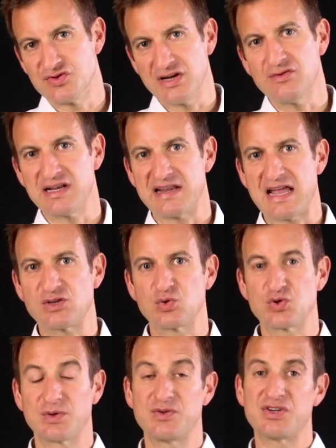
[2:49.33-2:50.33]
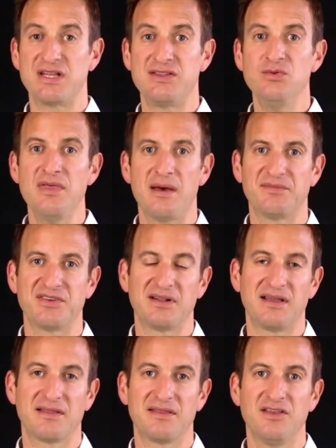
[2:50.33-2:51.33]
generate a network which can do something
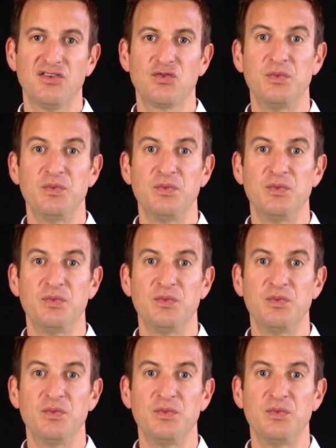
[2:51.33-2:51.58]
like this,